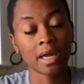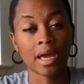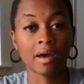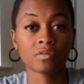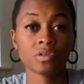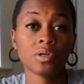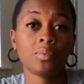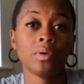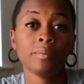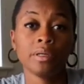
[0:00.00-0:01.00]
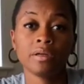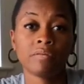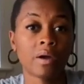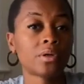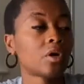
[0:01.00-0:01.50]
After the appointment, if
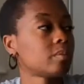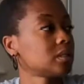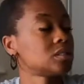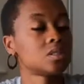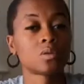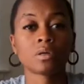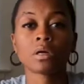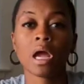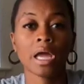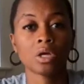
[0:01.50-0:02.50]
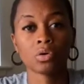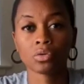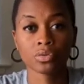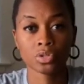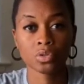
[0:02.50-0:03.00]
I want to go by the store, I go to
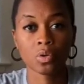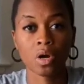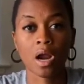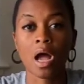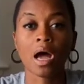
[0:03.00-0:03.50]
the store.